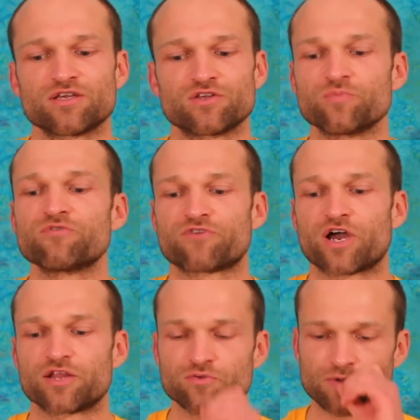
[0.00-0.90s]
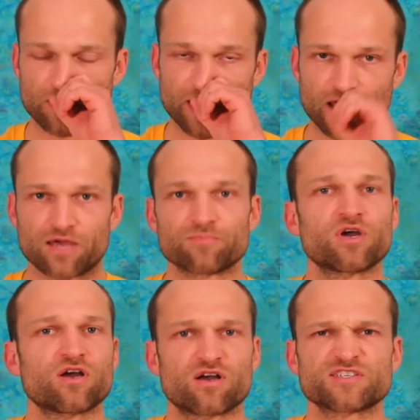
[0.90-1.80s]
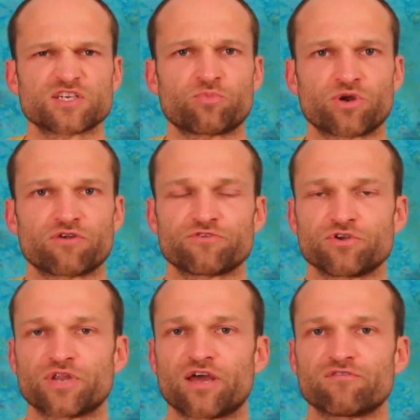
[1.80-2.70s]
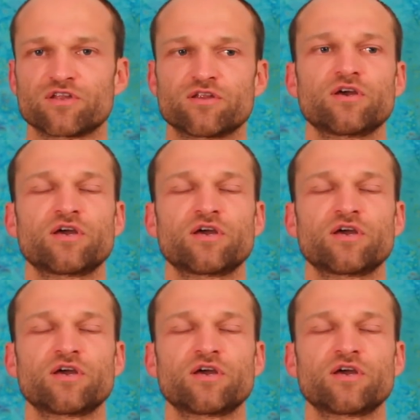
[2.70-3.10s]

you'll be fine, you'll be okay, I'll say a prayer for you in heaven,